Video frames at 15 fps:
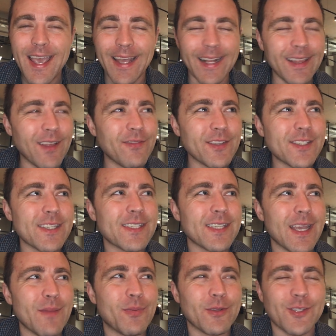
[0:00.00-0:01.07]
And I love this
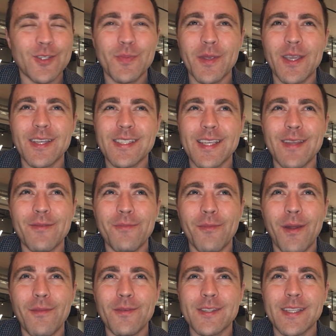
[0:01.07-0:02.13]
example just because I
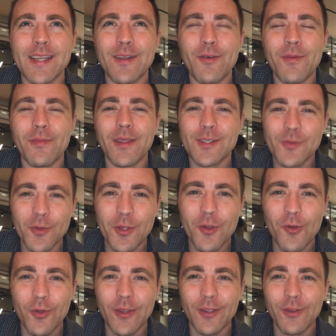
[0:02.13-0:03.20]
remember saying to him, it's really
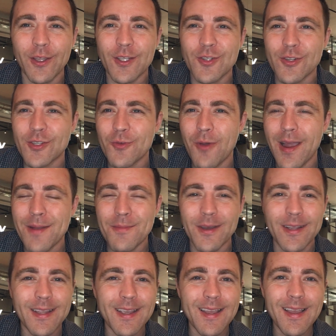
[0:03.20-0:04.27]
cool that you like Jersey wine,
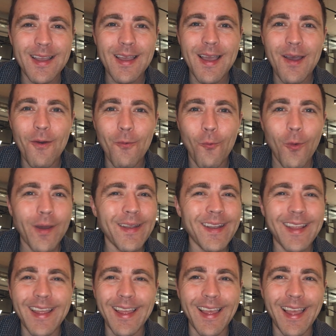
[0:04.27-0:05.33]
but
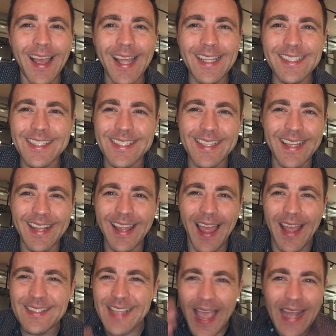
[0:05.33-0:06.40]

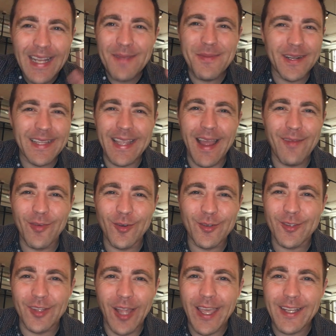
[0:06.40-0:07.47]
has anybody ever
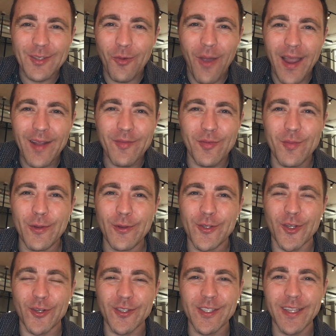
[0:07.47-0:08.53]
liked wine from New
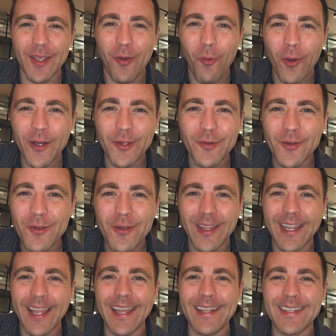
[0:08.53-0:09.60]
Jersey? Like, what are you
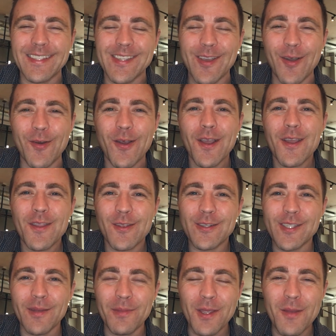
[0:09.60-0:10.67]
doing? And so there's
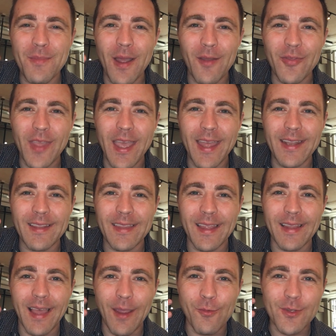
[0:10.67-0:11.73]
something about that
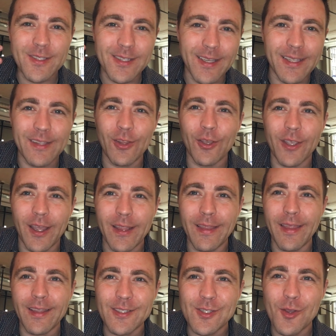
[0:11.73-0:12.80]
I was like, look,
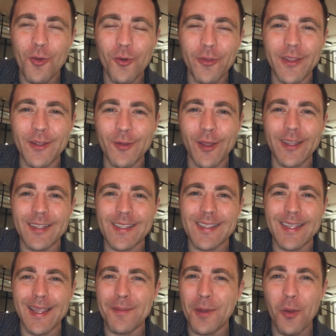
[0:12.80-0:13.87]
it's cool that you like this
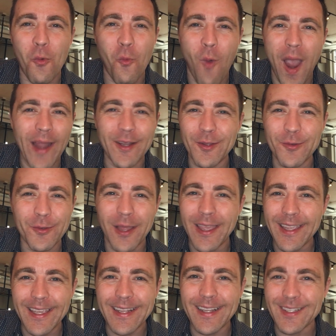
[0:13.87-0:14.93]
thing, but why do you
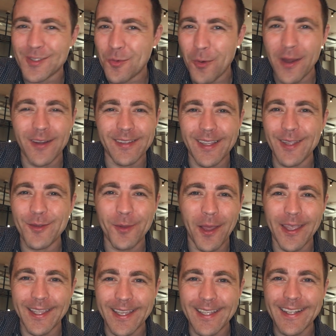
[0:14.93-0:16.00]
like it? It's weird that you
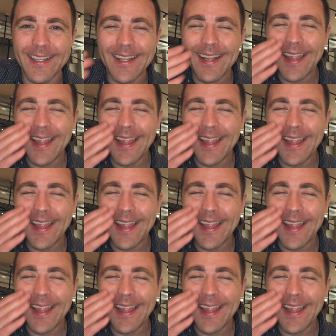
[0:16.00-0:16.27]
like it.